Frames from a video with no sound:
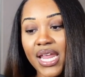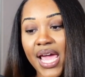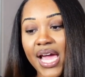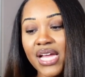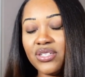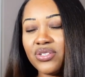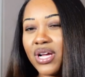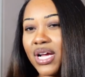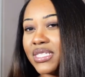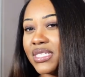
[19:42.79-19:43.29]

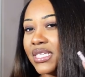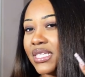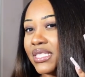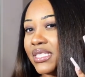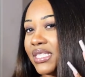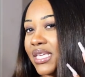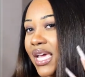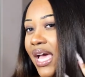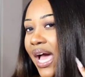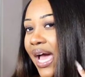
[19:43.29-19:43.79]
As you guys can
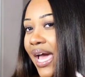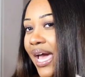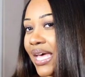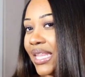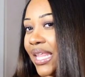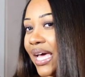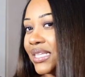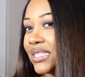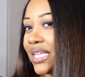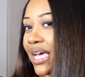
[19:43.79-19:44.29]
see, I had
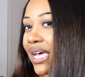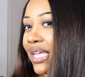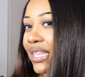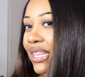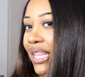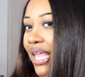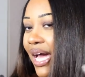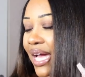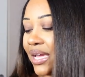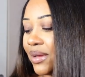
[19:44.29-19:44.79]
like that
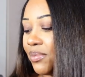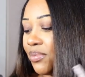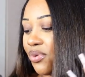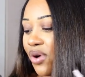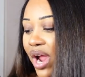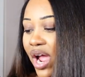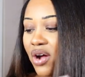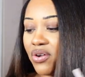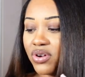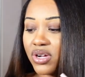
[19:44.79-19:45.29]
light
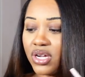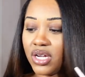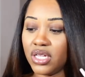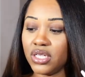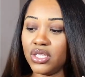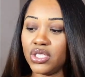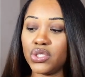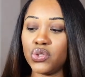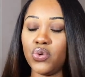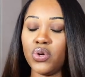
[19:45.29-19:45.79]
brown
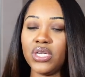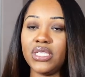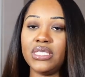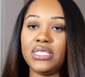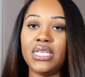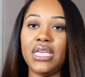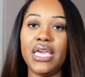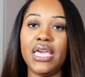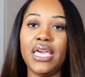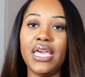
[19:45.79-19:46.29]
color towards
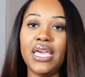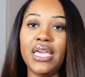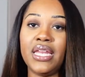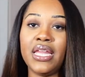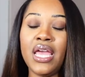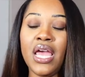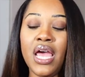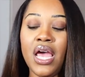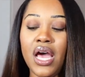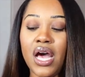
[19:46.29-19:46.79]
the end.